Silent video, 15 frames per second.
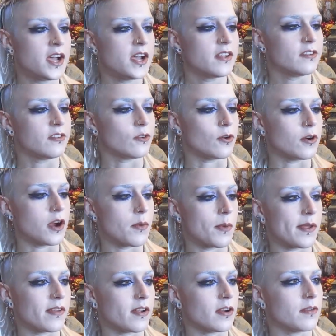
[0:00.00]
store where
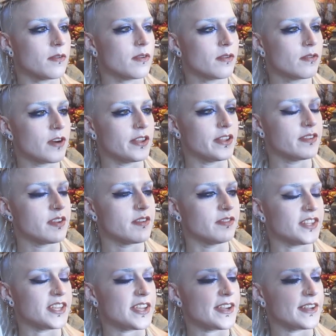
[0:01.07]
they're
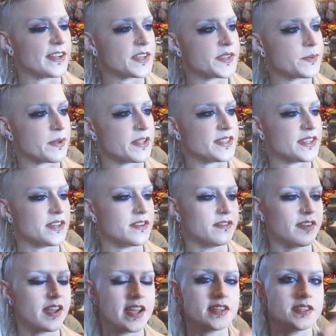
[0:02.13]
relatively
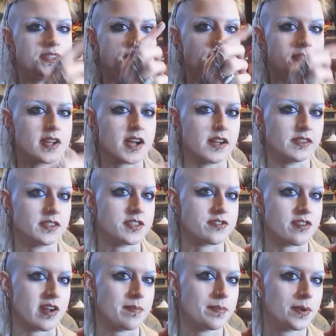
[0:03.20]
inexpensive and to do the color
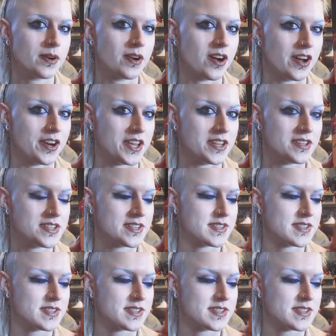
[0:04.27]
drip on it.